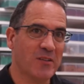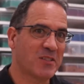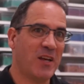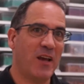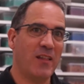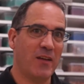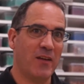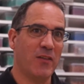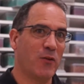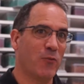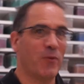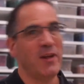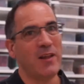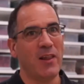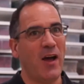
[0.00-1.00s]
so the
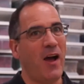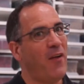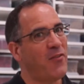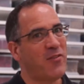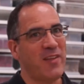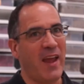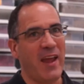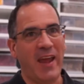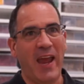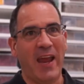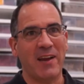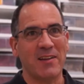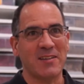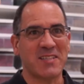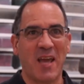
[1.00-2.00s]
real life snake
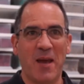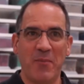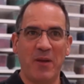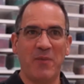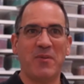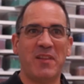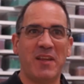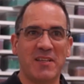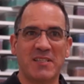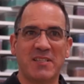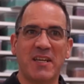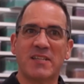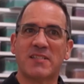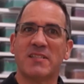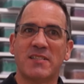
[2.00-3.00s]
handlers come in with their
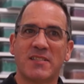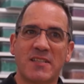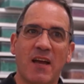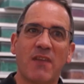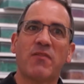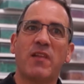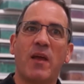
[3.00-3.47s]
sticks and stuff,